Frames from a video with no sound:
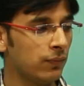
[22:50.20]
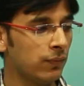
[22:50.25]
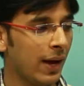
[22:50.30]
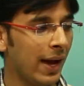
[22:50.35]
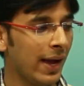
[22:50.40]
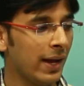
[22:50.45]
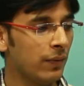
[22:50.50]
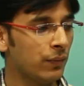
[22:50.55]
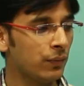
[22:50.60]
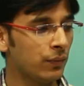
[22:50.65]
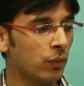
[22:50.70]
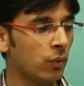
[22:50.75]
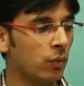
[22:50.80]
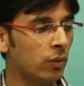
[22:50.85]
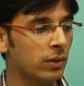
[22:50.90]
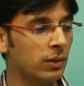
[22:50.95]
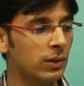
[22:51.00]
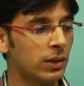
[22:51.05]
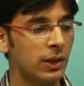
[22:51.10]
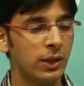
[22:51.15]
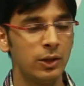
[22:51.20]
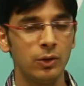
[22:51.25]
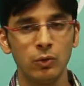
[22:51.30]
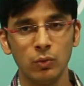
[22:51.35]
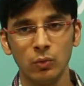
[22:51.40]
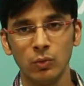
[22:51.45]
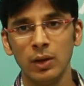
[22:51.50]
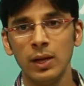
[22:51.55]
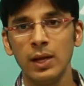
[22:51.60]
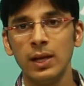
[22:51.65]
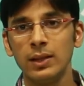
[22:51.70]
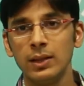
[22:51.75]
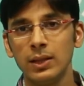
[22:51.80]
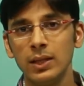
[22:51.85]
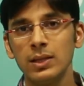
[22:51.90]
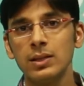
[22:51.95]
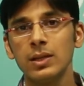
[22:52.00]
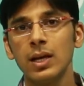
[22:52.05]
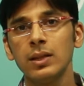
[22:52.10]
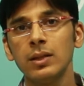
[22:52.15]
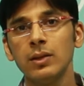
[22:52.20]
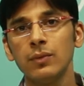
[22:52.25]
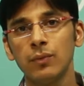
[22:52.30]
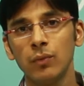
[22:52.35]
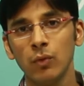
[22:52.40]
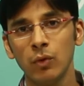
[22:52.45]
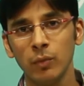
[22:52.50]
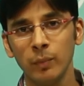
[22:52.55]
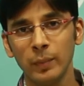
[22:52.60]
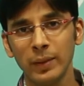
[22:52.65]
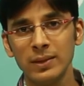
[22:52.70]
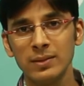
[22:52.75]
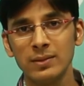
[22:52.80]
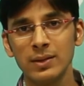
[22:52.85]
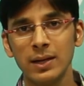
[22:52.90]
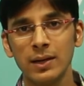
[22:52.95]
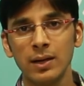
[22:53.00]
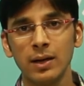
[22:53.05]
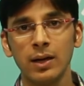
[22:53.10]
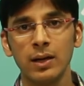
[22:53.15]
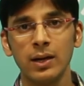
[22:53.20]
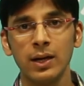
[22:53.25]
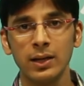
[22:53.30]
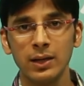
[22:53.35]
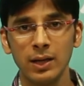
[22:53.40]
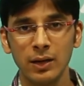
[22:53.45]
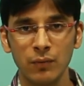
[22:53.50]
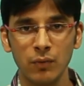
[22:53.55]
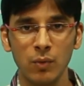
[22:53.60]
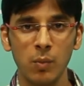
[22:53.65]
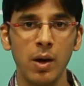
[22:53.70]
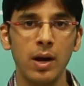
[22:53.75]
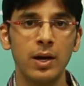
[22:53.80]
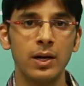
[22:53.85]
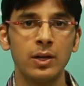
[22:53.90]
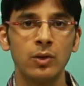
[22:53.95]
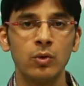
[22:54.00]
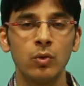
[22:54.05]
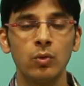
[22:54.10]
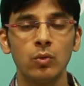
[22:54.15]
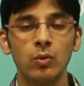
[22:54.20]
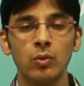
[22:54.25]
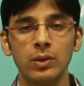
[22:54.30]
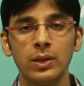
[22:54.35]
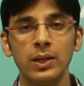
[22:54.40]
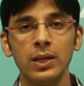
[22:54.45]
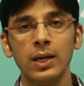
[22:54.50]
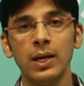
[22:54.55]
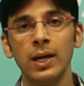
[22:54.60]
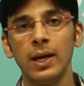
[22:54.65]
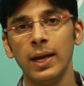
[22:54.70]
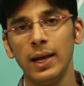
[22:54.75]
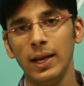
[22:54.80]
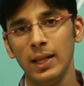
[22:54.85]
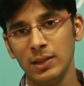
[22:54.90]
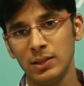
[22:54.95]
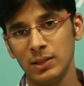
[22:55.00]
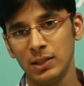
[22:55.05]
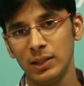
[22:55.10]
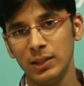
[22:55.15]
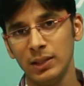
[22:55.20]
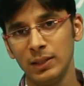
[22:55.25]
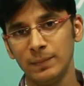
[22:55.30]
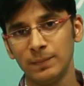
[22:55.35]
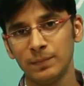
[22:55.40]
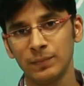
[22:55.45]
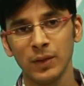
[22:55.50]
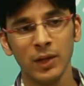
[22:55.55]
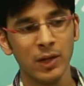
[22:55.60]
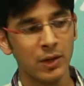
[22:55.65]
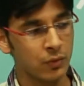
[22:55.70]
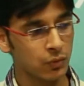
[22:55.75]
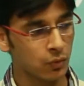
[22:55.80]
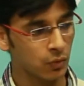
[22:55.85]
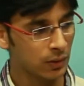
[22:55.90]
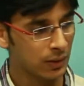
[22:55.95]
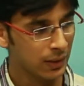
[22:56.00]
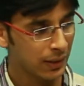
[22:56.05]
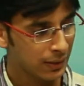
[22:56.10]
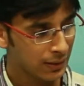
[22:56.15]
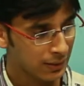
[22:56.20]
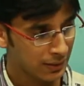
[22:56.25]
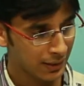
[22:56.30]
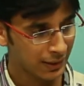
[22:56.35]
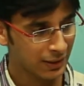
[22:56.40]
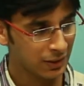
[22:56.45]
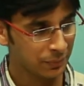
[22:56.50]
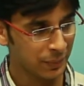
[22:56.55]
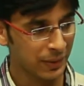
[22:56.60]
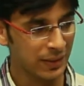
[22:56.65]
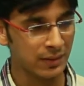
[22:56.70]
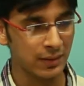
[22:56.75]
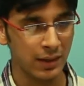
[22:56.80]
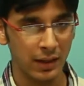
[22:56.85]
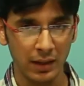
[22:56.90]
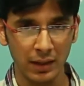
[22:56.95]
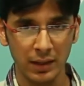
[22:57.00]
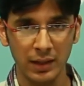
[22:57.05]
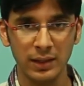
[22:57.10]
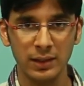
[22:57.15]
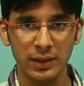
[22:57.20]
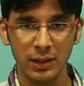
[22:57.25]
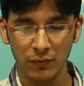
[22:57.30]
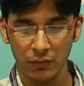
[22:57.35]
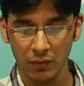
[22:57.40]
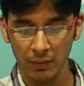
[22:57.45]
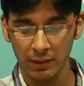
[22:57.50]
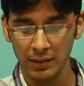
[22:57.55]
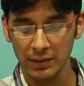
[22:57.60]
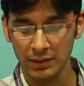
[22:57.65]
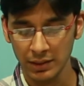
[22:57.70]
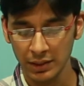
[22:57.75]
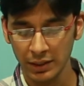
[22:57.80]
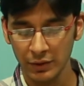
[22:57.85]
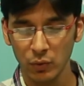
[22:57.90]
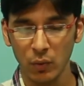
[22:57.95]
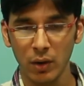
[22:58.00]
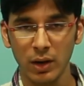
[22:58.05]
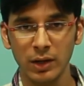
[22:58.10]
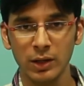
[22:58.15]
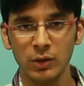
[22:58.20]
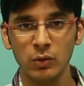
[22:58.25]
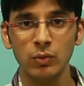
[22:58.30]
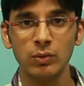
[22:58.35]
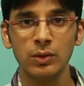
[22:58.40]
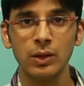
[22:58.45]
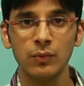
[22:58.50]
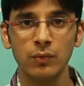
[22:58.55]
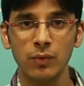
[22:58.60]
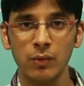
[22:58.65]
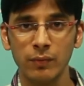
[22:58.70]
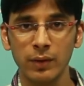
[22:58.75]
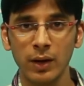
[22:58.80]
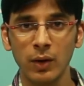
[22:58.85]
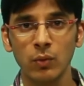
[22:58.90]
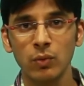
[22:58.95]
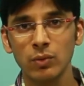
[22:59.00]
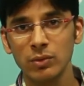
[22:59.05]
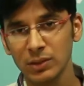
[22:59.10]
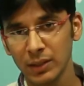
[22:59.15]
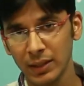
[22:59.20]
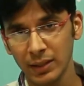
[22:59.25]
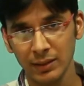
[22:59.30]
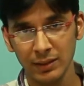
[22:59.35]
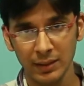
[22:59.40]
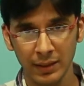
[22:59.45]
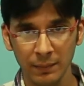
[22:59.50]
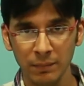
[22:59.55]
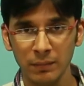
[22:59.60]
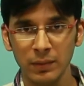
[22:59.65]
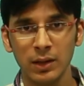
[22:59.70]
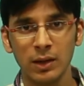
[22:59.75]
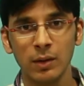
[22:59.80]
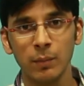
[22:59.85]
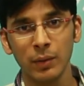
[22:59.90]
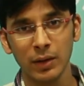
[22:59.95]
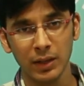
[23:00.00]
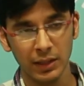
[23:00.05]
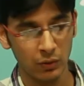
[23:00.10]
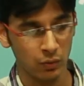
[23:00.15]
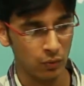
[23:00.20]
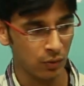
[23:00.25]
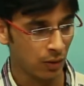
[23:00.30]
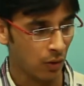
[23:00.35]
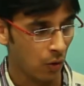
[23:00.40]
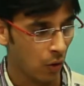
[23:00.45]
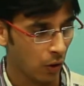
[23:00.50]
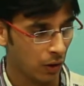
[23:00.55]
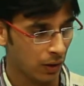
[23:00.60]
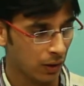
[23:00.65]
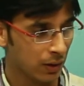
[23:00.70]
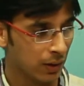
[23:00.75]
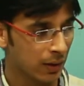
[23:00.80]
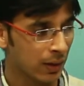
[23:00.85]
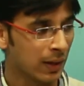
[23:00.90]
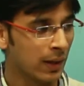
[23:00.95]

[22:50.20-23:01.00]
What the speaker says: 5 4 3 2, these are the 4 pins that are connected from Arduino to the LCD. So these 6 pins are connected from LCD to Arduino, therefore we have to send them in a particular order.